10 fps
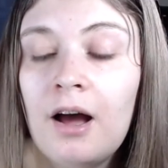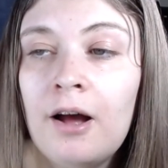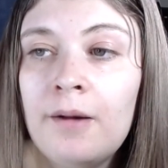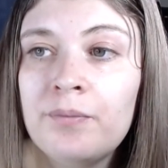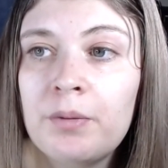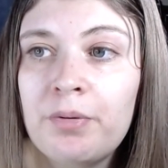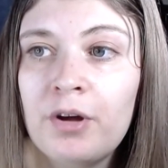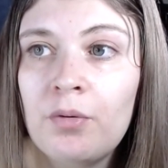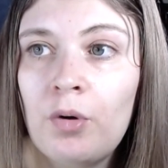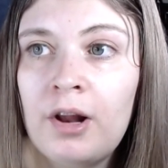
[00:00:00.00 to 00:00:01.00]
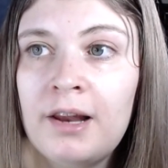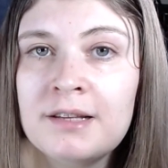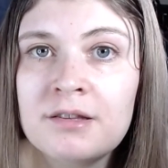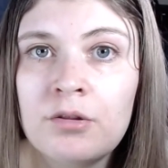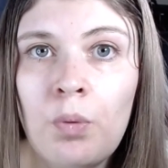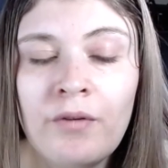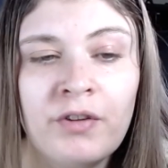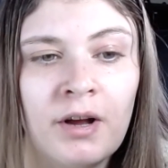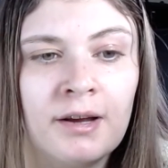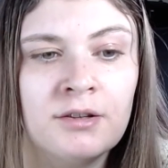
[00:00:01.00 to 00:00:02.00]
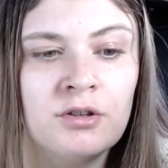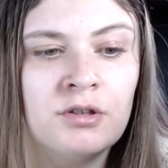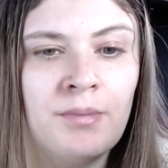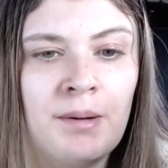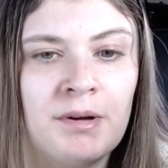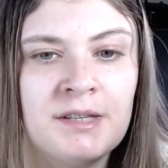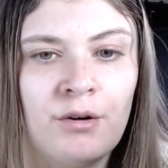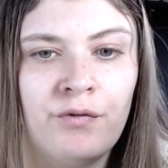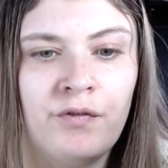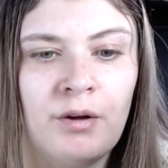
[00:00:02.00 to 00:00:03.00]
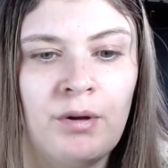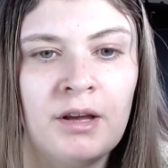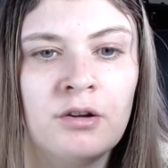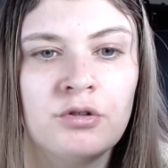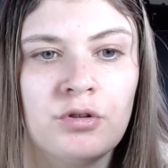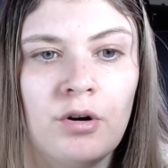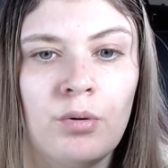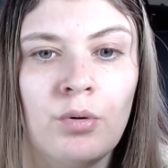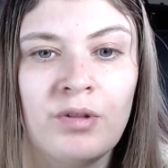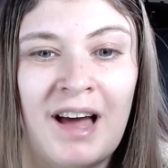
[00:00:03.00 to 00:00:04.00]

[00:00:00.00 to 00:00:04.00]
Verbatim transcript: Um, but at least the one thing I can do to make myself feel in control,